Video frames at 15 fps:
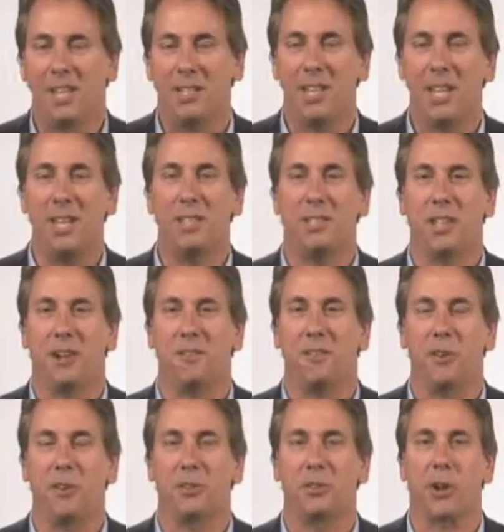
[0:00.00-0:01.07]
Today's cell
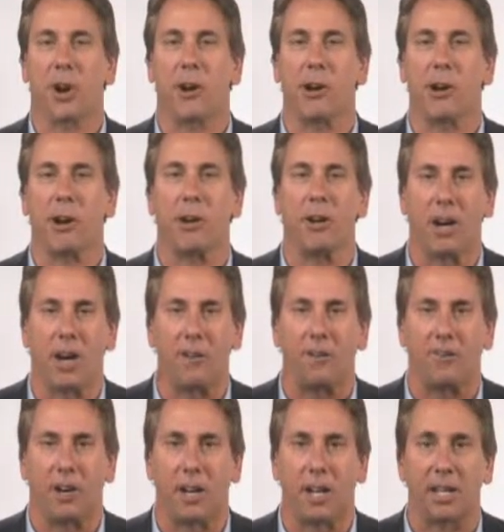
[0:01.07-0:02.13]
phones are our
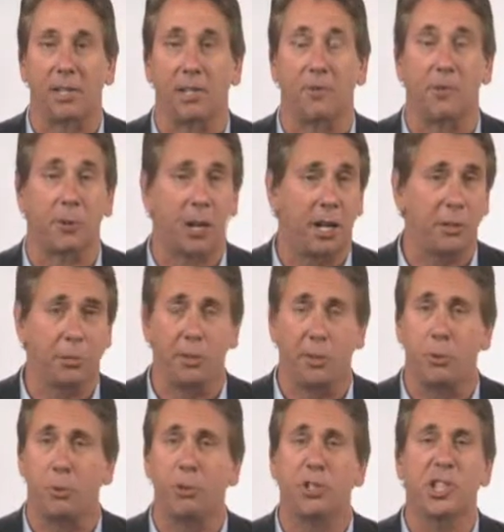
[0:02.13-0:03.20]
lifelines, and for
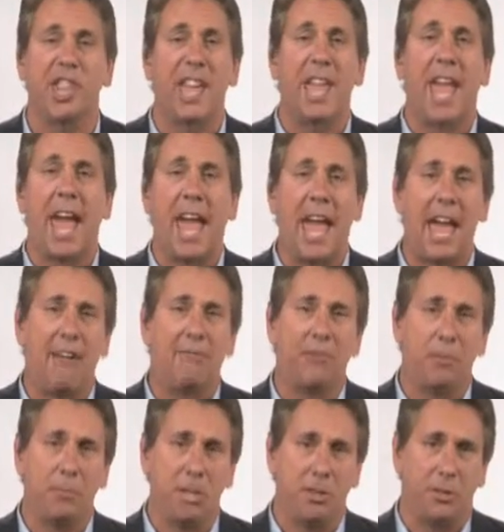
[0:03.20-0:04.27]
entrepreneurs, they
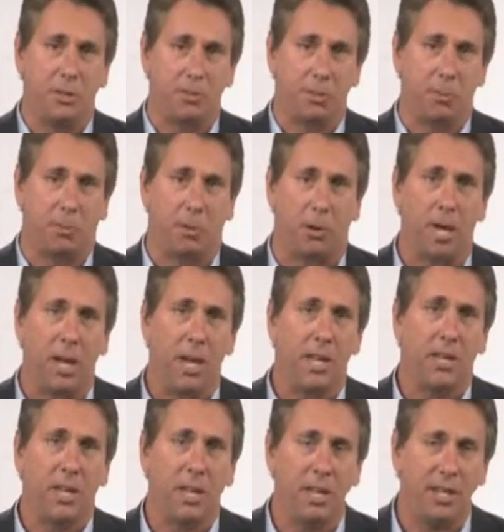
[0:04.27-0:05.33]
have to be durable.
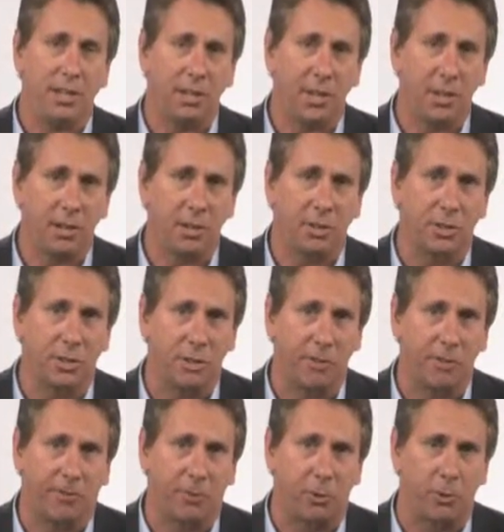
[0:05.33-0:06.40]
Kyocera's
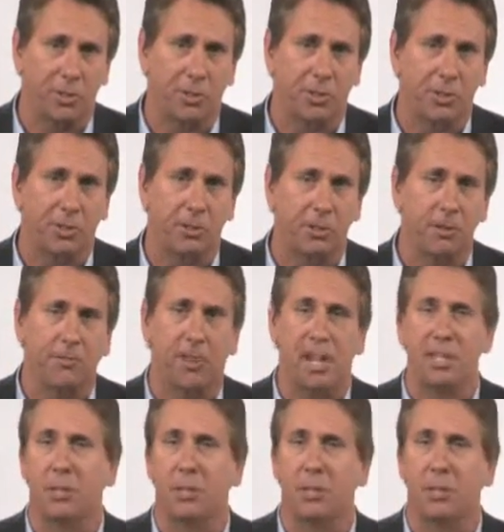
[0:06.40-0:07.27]
DuraForce is certified to